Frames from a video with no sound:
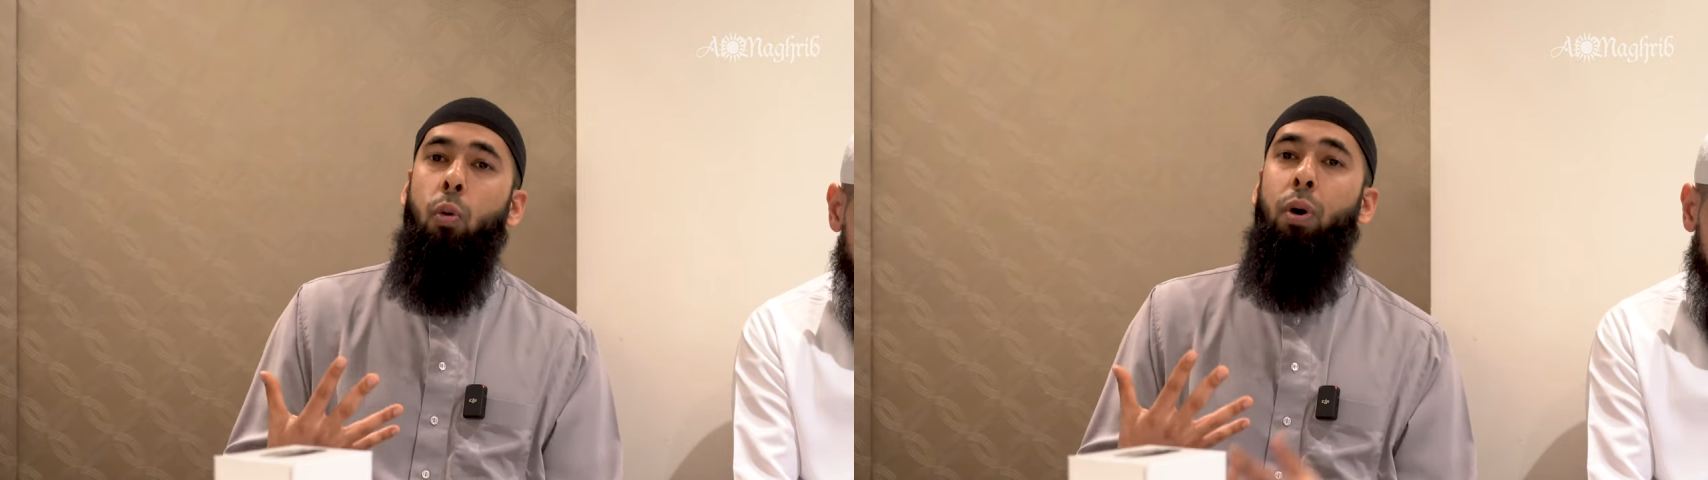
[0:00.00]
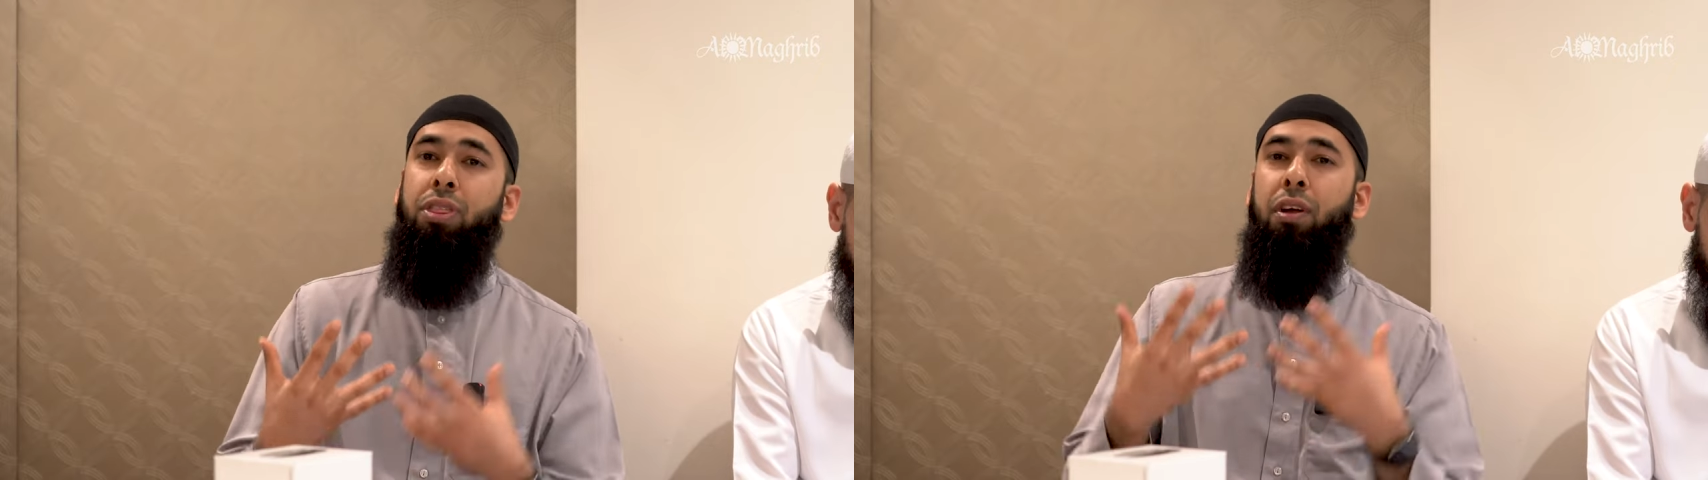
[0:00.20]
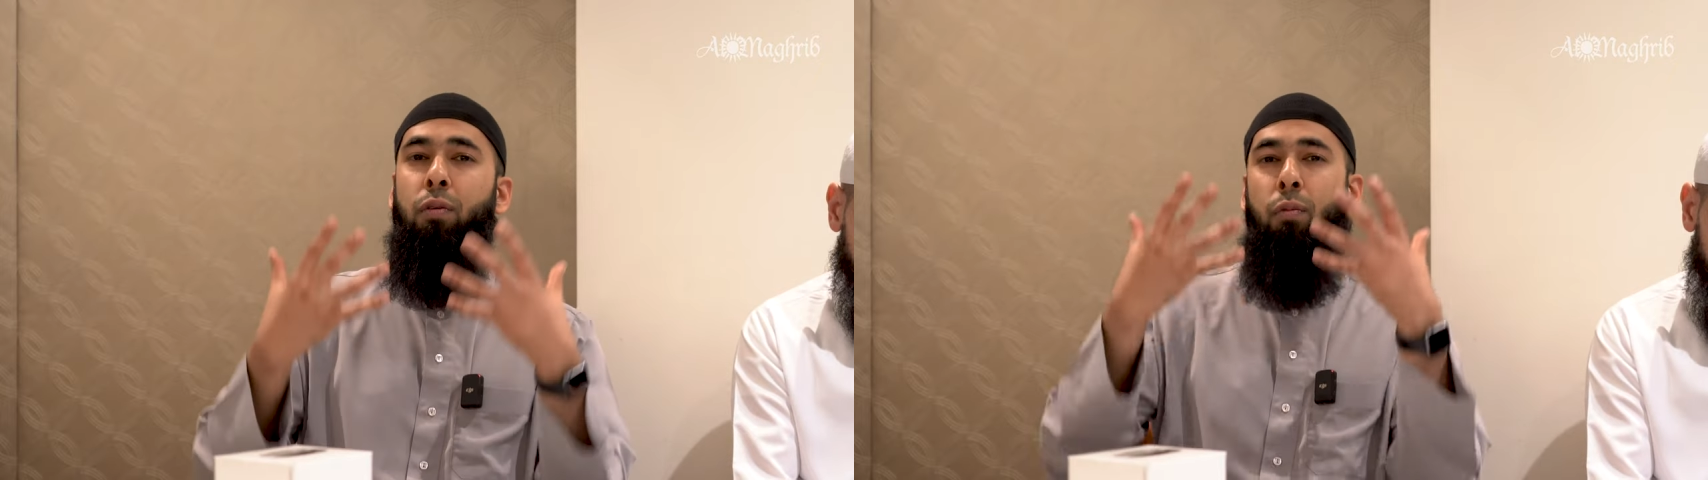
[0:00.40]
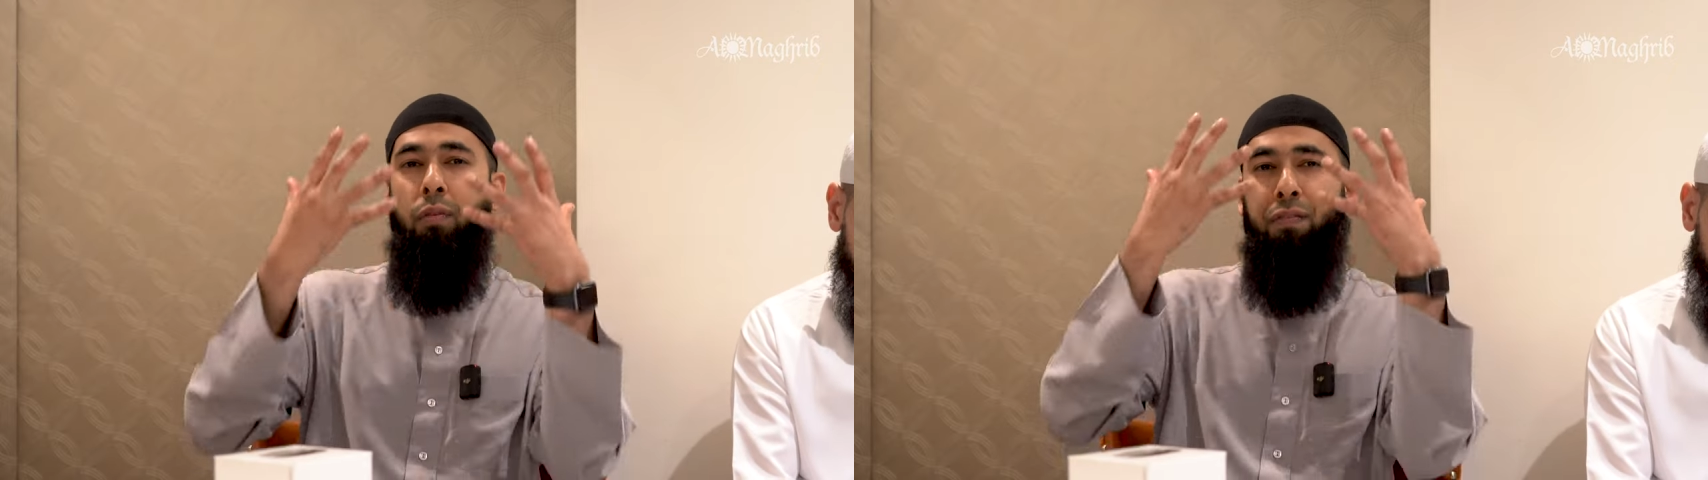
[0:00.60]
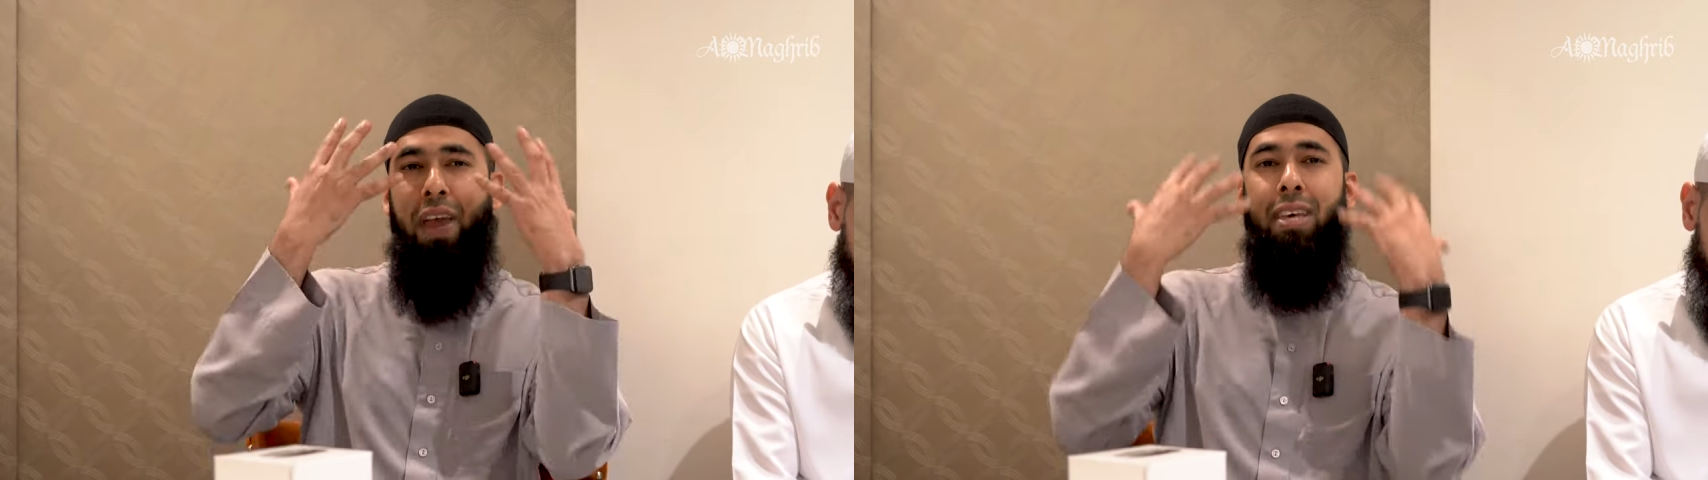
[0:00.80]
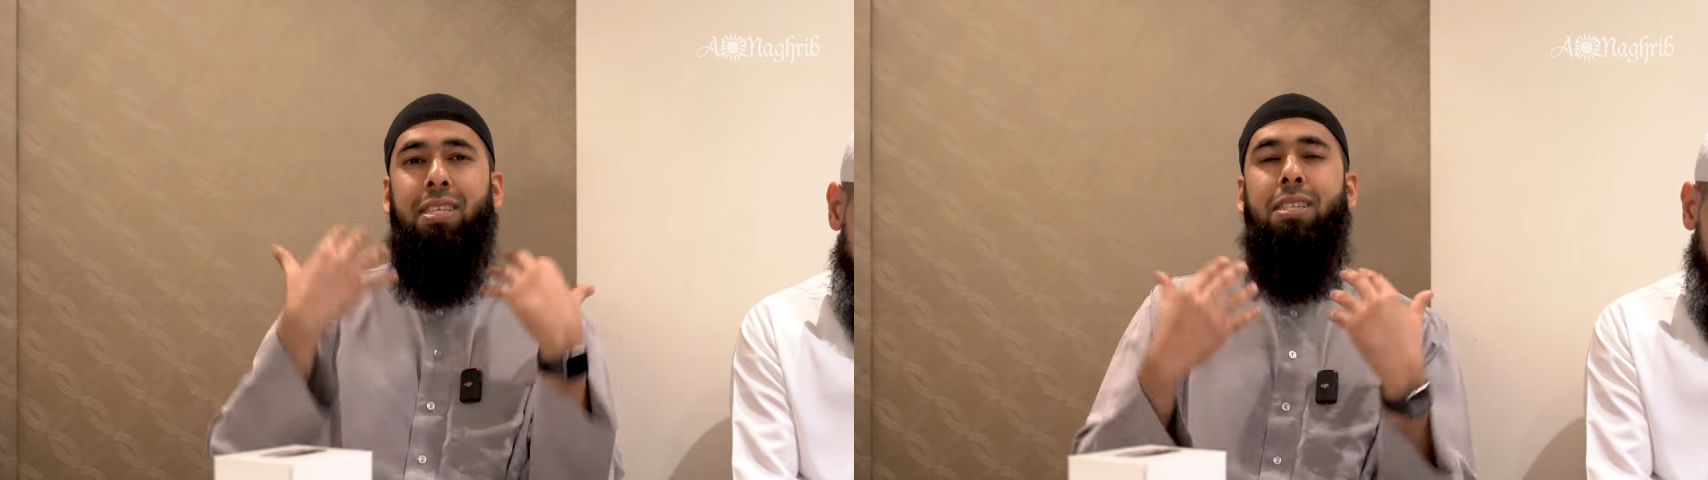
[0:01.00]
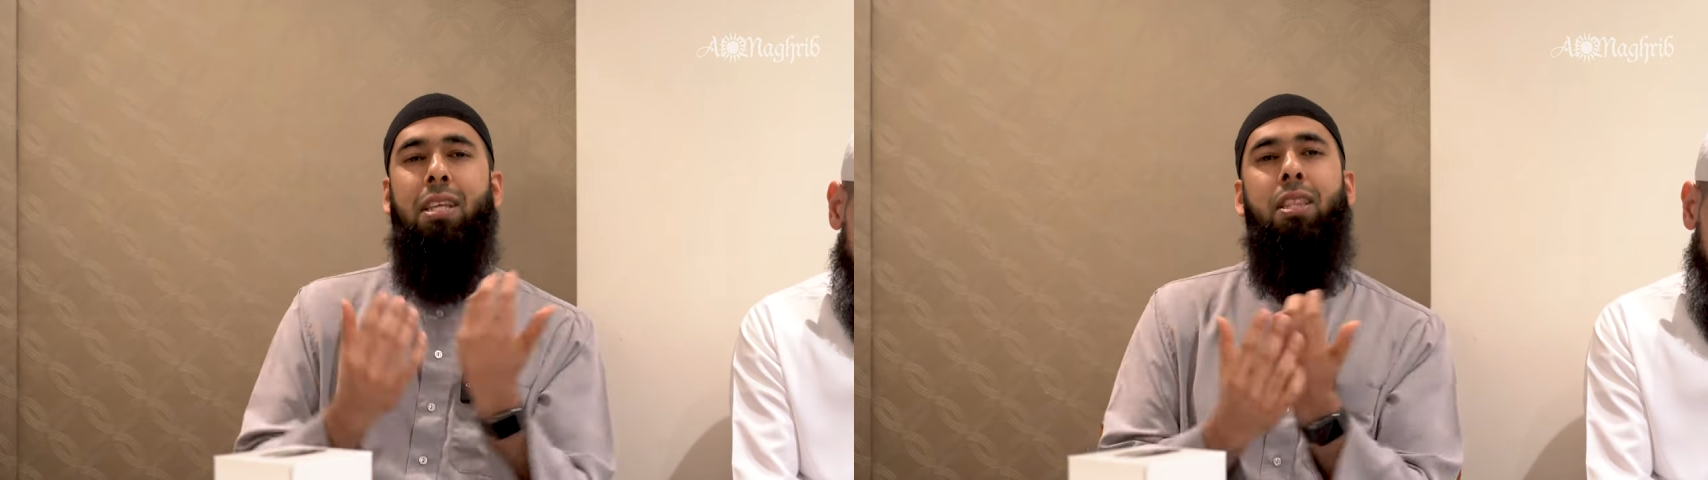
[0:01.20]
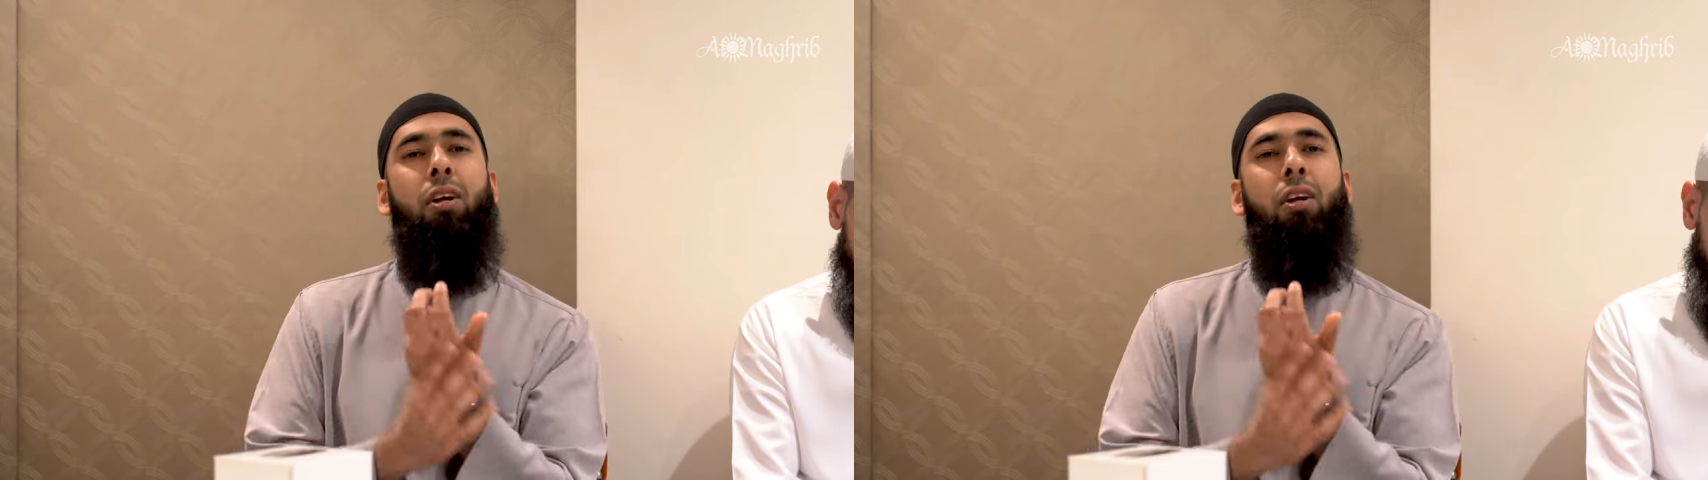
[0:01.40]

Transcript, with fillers: with their faces and